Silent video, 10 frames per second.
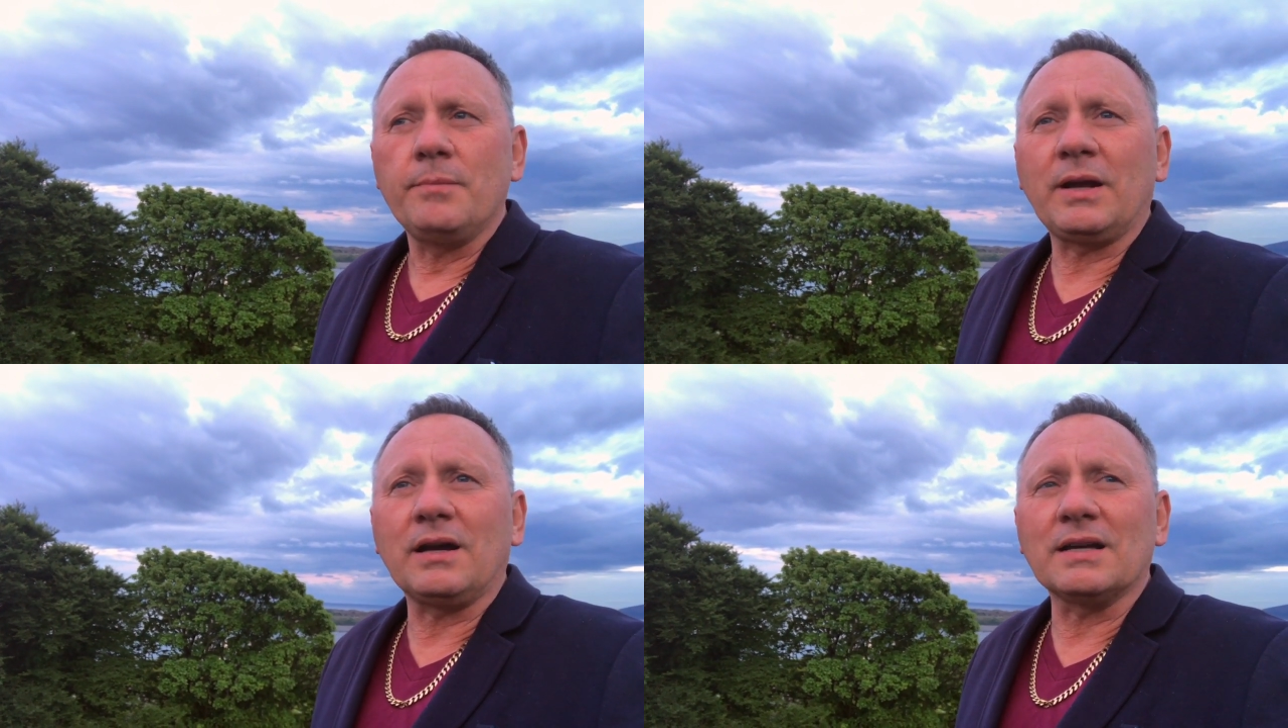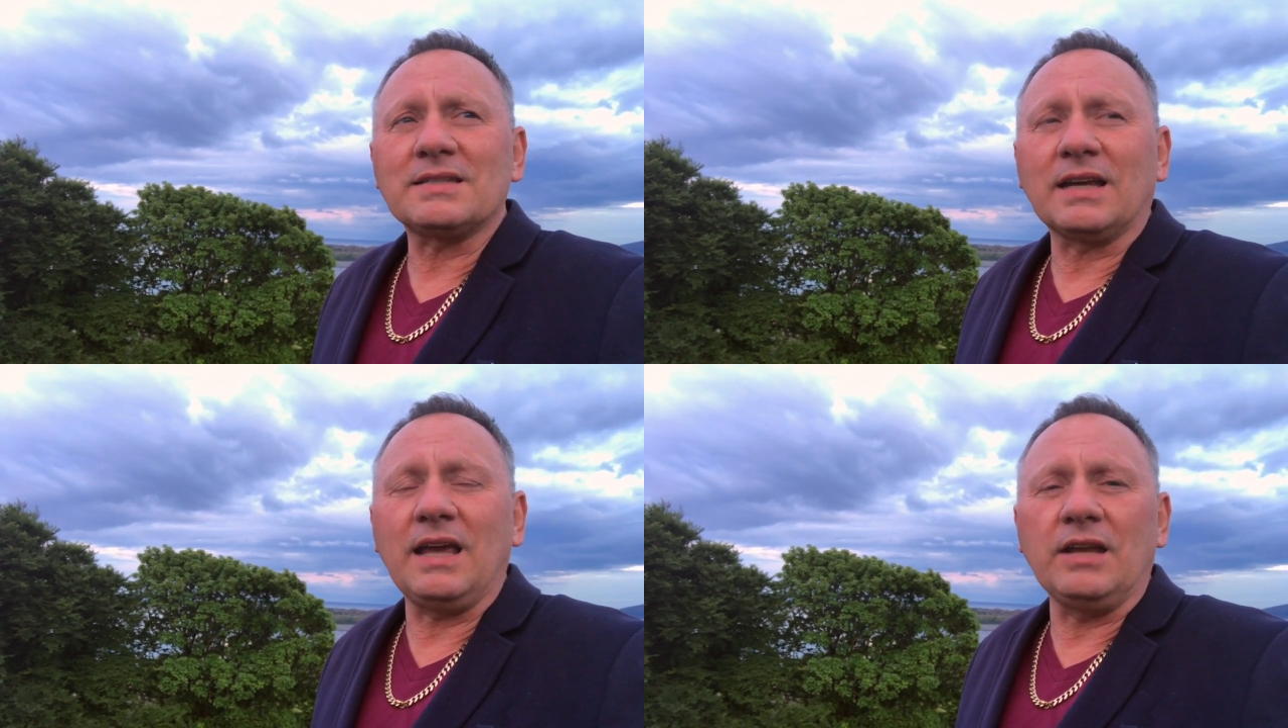
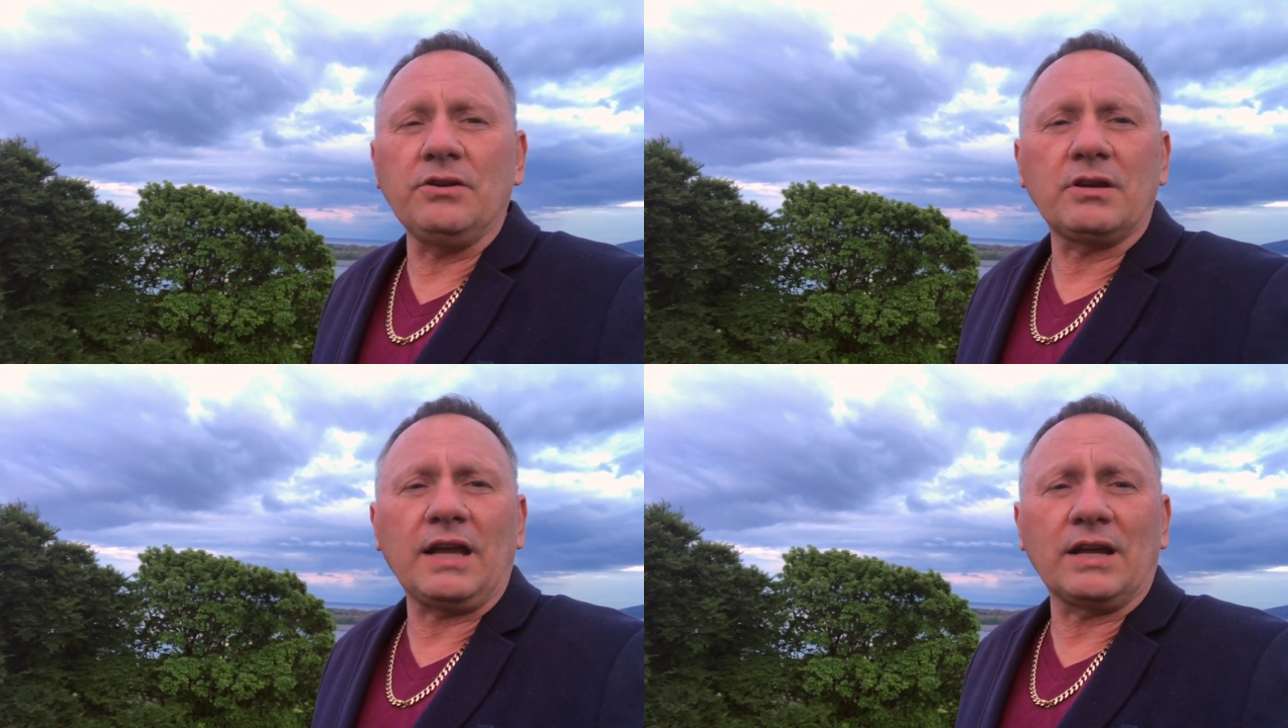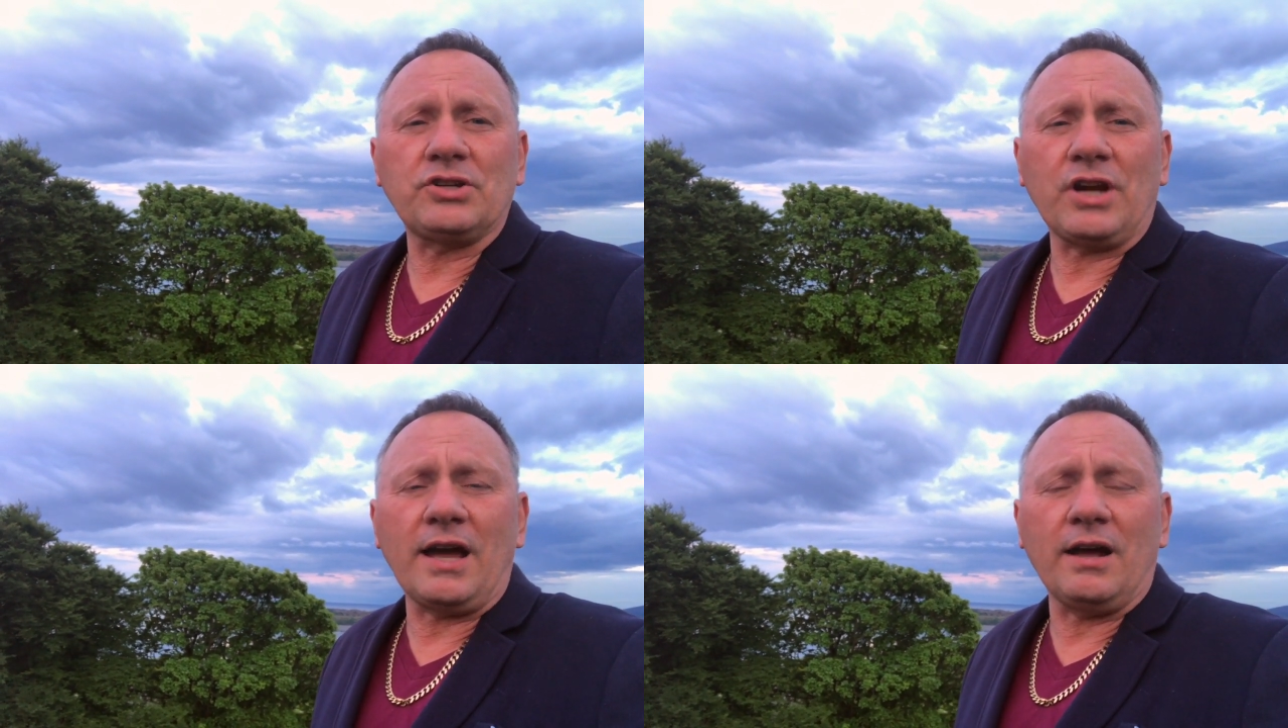because again, you can take a
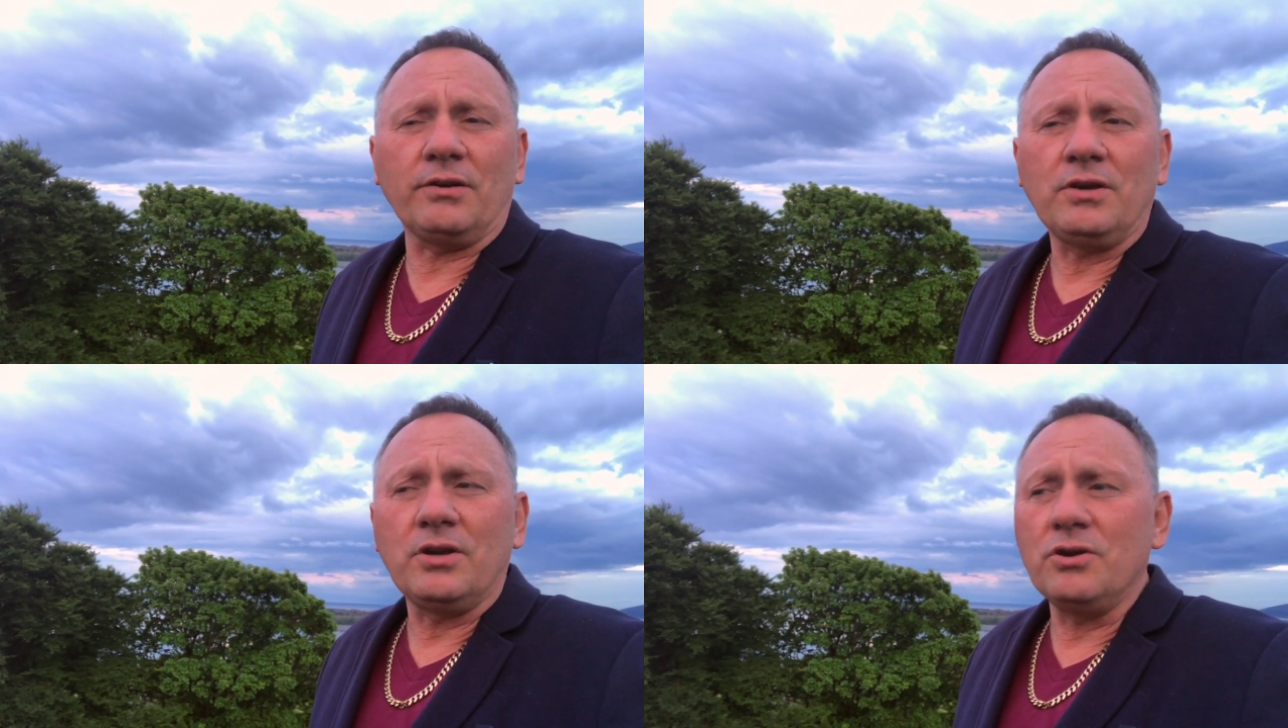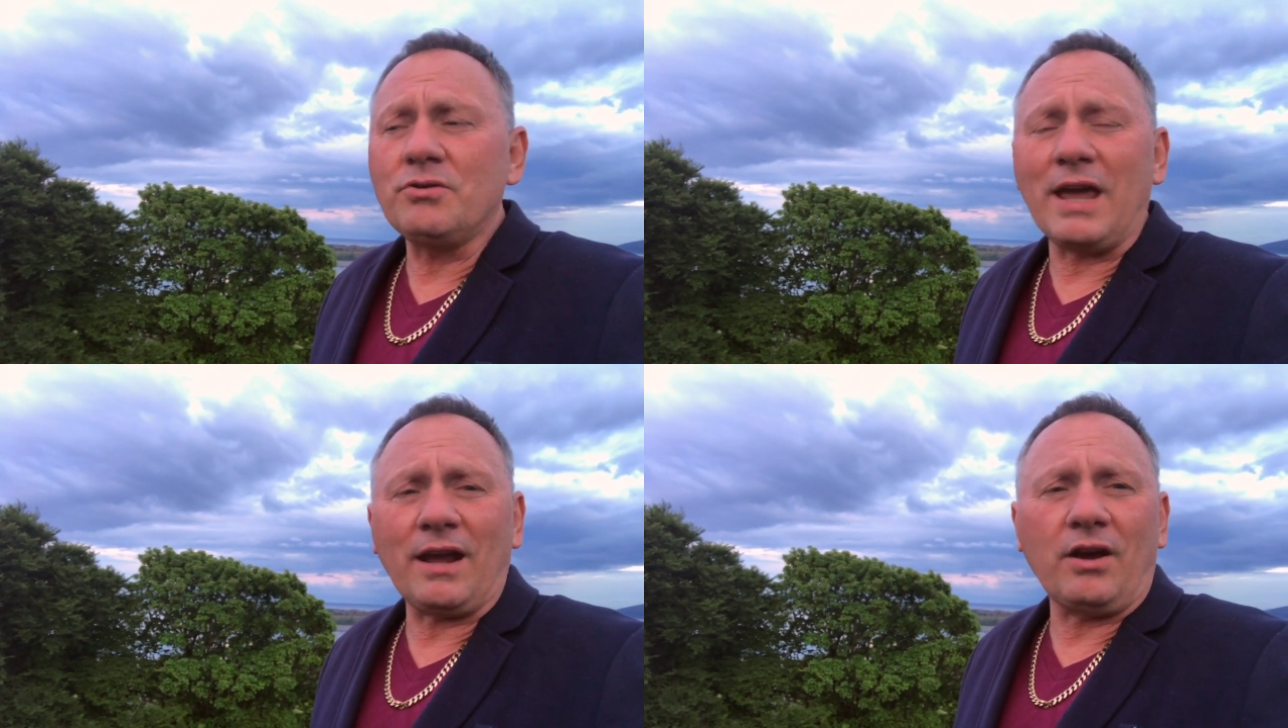child who
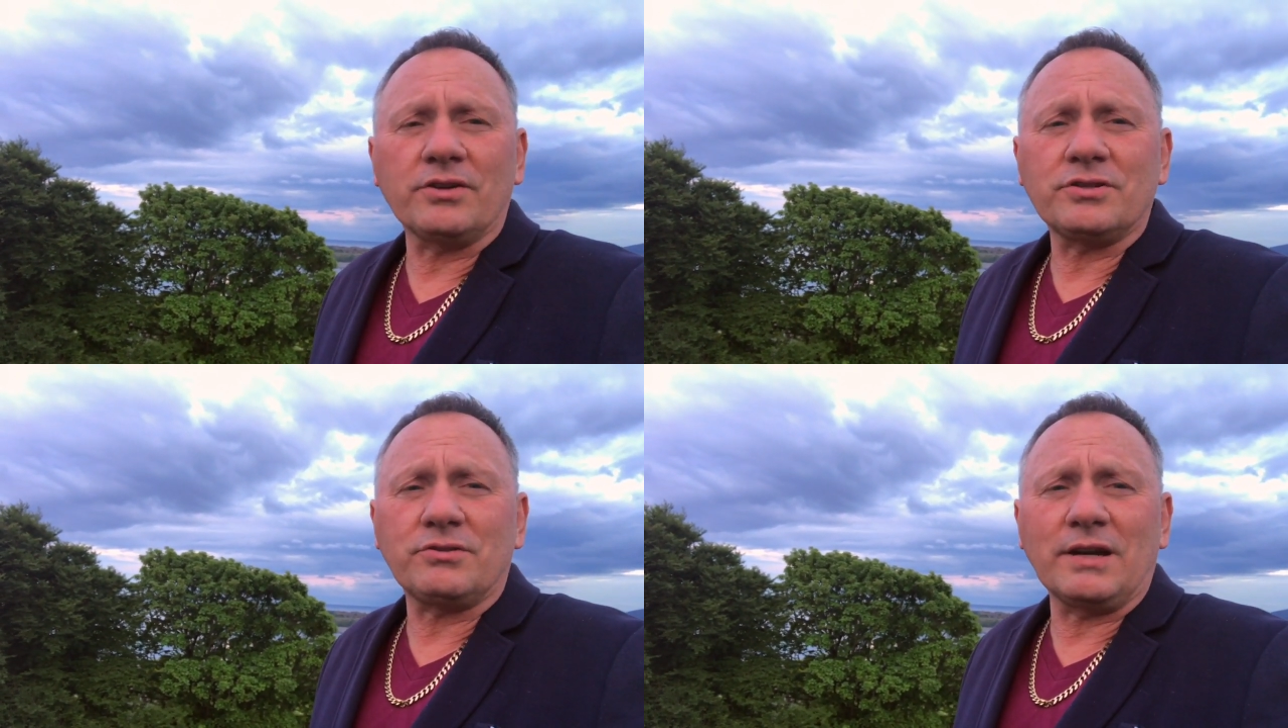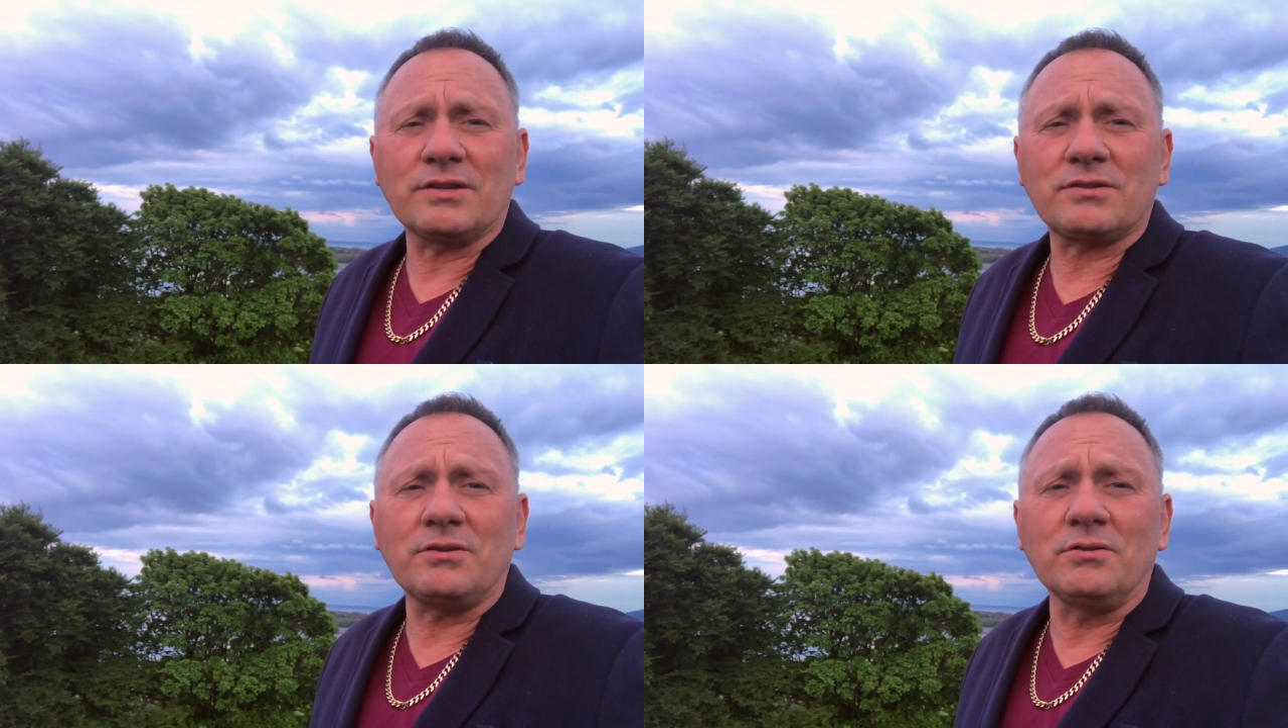can't concentrate
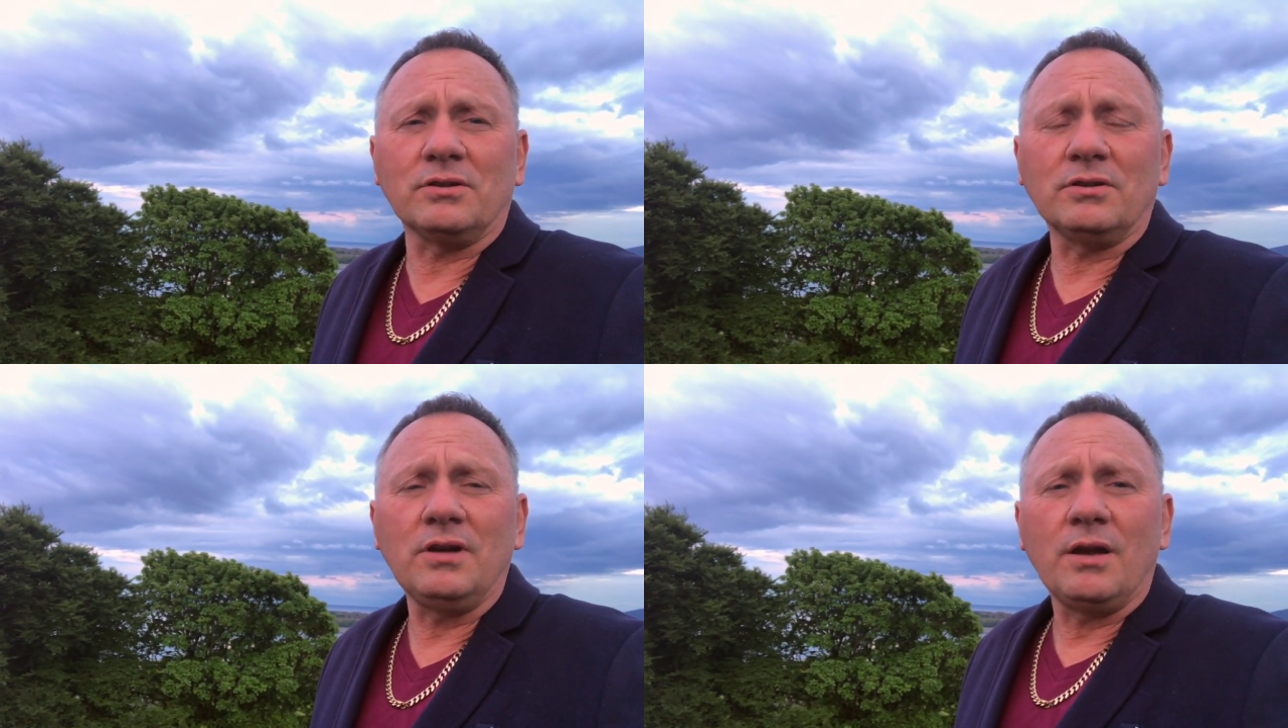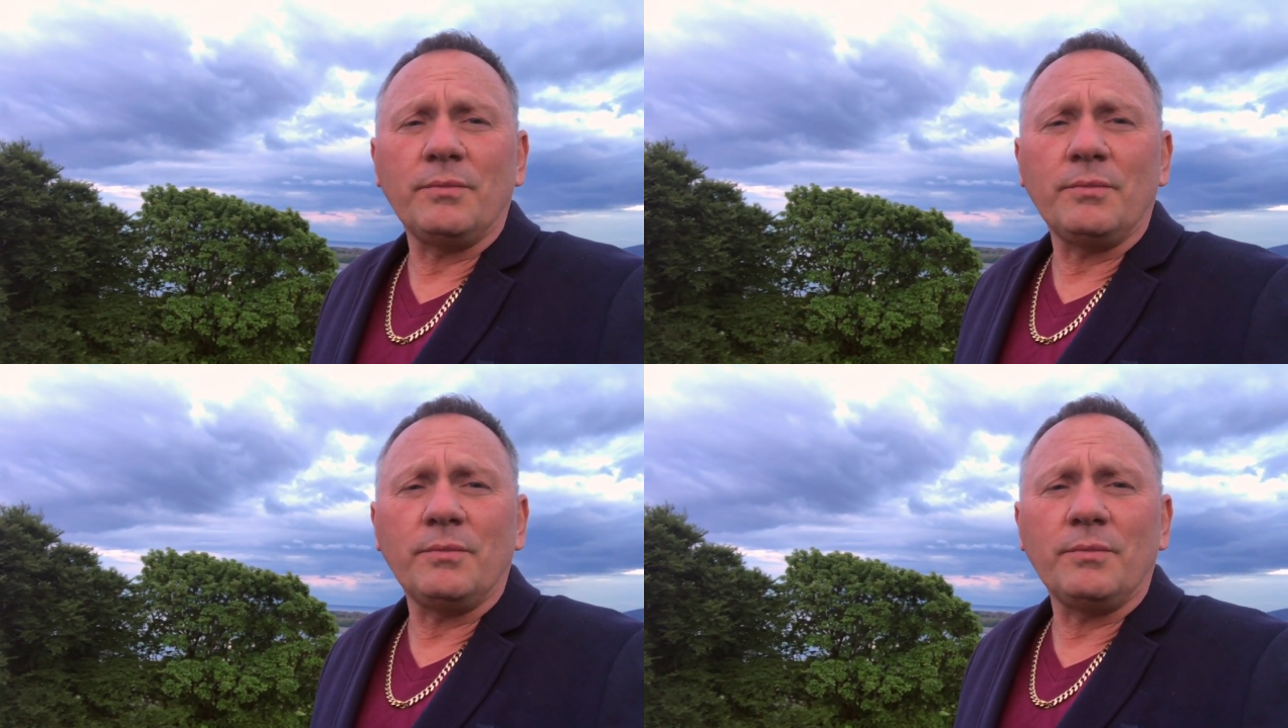at school,